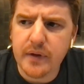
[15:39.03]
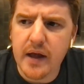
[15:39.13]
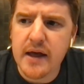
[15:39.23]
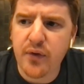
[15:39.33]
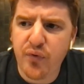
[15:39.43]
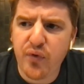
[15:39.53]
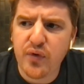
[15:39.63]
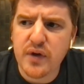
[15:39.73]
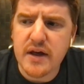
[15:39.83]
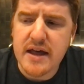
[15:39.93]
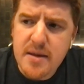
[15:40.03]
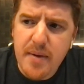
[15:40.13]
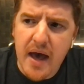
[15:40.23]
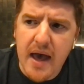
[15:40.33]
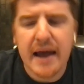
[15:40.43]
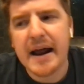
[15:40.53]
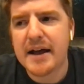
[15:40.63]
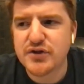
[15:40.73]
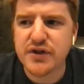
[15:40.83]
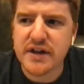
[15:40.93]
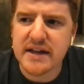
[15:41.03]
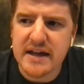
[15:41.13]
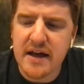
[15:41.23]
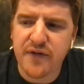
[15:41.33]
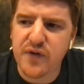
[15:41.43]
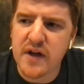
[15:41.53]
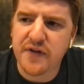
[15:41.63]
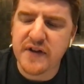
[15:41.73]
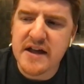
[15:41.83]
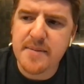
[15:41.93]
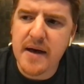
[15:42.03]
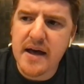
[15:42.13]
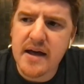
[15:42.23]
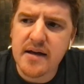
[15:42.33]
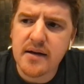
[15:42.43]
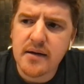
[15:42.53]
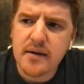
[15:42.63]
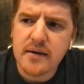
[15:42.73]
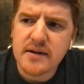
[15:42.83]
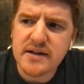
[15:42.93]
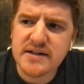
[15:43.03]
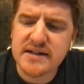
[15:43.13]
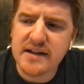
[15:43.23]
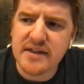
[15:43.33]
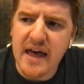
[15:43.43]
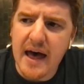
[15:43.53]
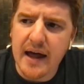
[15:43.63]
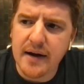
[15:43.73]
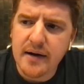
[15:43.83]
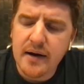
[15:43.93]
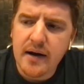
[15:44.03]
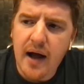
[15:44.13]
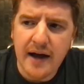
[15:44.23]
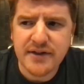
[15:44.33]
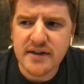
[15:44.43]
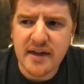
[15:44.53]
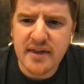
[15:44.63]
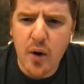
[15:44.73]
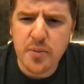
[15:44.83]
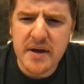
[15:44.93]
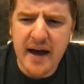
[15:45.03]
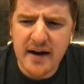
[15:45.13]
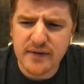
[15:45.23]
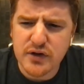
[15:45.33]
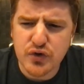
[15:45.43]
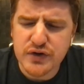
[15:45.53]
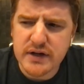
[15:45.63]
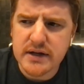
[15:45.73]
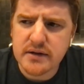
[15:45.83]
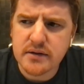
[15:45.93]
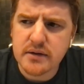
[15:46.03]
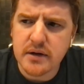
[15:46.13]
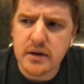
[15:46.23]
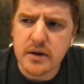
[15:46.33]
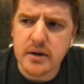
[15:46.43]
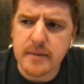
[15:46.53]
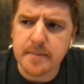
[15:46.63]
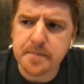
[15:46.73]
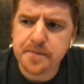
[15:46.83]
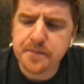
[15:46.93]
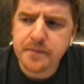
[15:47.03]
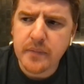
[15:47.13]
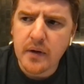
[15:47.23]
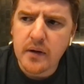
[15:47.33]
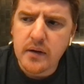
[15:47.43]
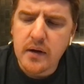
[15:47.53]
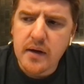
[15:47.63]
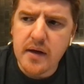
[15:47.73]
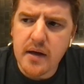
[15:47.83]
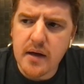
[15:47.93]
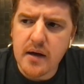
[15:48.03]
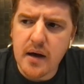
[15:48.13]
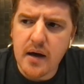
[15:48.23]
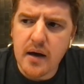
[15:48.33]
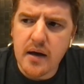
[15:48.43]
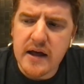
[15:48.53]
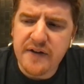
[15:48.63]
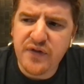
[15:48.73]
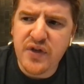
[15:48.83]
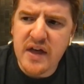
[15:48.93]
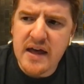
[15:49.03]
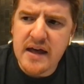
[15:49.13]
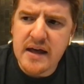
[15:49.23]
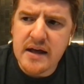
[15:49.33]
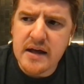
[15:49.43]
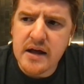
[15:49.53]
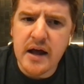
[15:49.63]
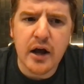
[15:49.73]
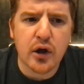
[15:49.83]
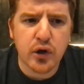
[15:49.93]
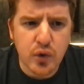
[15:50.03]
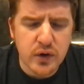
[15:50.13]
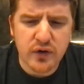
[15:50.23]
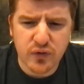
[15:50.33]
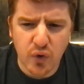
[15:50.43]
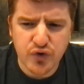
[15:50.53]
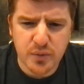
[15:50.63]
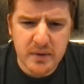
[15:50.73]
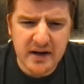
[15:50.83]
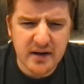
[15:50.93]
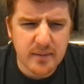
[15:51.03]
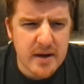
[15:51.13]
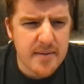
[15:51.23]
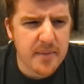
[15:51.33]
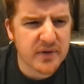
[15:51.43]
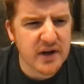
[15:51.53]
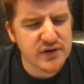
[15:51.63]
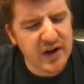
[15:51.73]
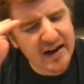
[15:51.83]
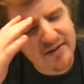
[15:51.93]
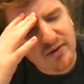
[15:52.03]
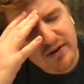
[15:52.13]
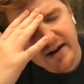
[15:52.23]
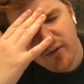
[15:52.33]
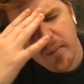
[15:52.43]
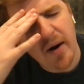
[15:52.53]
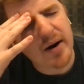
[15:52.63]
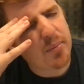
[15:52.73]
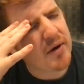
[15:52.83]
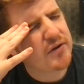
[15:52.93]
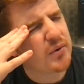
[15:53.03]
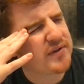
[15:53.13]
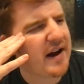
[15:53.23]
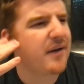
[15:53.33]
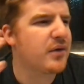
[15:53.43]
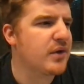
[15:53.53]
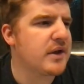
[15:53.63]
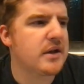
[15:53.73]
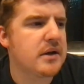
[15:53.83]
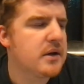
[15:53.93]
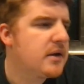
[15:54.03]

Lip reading: if eBay, and I actually think if eBay did that, I think that would be kind of interesting. If they included social media, maybe potentially, I guess they're kind of a marketplace. So it's not really,